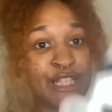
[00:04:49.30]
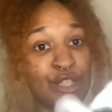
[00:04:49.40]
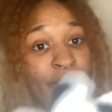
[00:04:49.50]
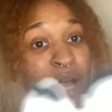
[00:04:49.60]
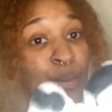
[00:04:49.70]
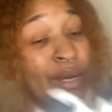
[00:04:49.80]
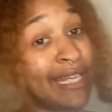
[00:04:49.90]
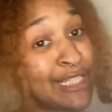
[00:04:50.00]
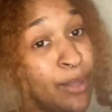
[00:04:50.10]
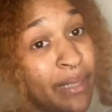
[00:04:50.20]
So if y'all want it,
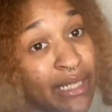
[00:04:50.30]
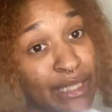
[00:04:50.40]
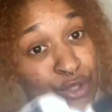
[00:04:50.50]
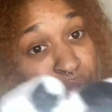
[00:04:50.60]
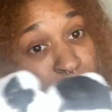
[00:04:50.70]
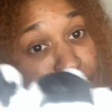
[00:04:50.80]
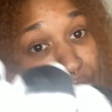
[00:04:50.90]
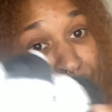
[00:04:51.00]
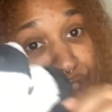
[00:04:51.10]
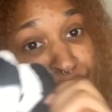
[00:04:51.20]
it's gonna be in the
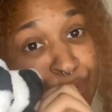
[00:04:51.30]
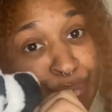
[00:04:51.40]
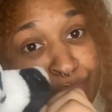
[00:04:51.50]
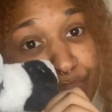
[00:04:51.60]
description.